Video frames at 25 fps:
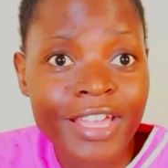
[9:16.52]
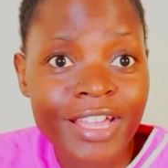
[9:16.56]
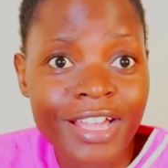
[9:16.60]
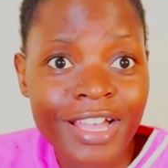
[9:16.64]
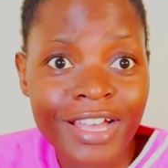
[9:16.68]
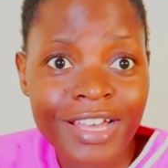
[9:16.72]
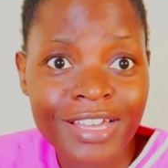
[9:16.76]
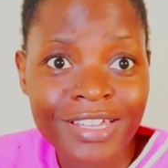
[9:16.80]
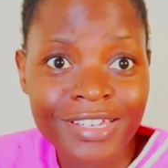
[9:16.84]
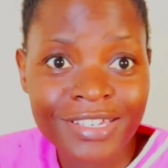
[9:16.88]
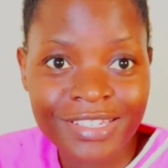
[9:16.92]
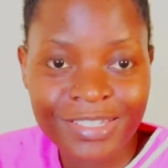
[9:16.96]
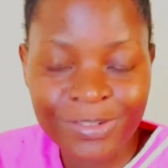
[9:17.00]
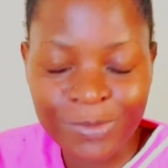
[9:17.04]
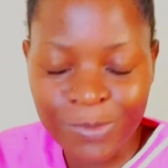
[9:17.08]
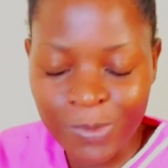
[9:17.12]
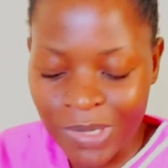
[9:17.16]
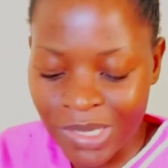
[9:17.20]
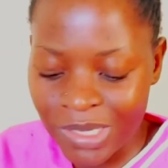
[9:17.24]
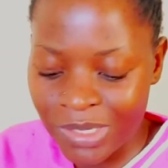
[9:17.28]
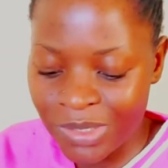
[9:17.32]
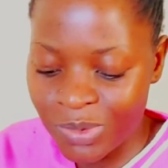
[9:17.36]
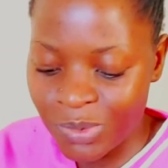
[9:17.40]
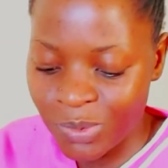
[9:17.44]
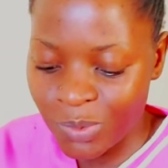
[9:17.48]
can't
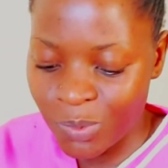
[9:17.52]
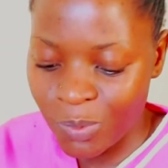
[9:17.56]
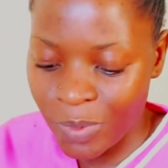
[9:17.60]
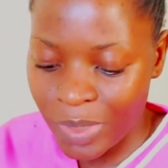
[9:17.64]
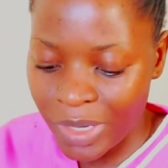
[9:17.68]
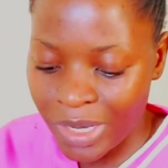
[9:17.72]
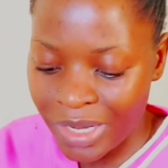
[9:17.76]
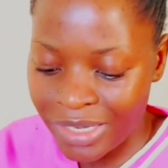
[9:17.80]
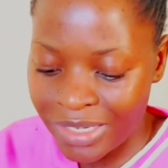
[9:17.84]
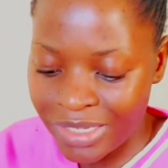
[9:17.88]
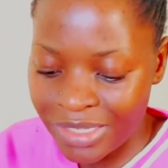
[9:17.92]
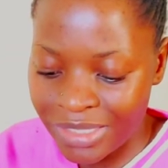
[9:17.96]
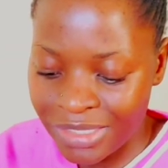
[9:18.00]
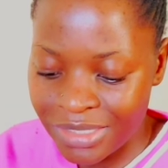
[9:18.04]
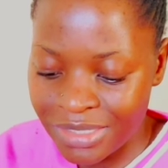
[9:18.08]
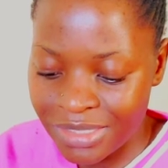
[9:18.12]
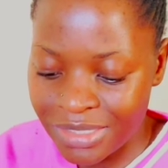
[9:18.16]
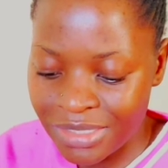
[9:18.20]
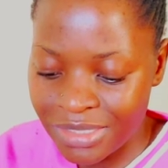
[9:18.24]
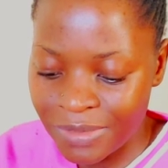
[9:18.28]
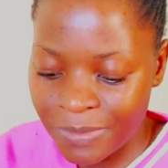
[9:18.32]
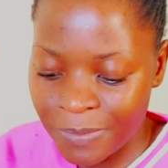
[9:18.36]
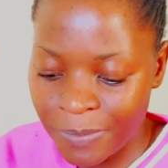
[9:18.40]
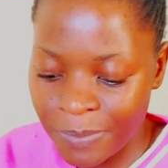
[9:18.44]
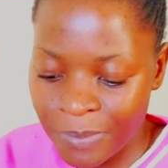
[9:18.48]
wait to wear
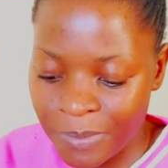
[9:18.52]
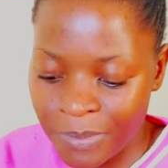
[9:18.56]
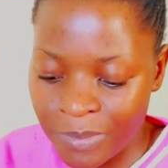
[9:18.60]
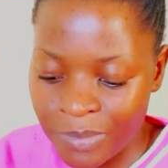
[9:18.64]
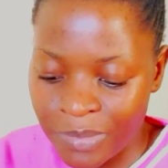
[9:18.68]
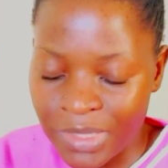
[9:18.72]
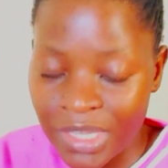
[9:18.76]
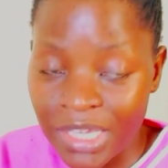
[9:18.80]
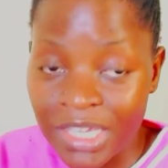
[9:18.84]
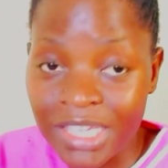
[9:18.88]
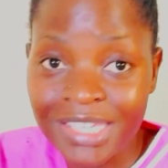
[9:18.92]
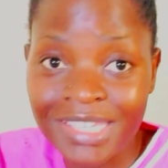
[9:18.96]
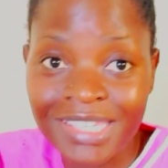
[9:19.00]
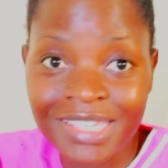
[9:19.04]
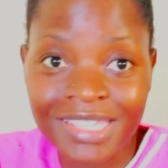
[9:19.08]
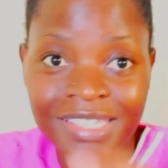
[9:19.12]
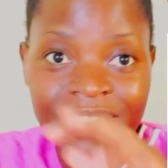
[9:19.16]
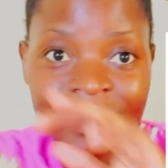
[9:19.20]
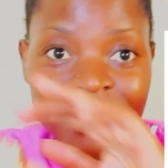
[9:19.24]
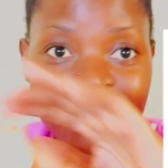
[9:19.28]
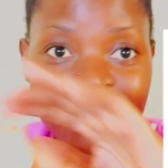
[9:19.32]
this. It is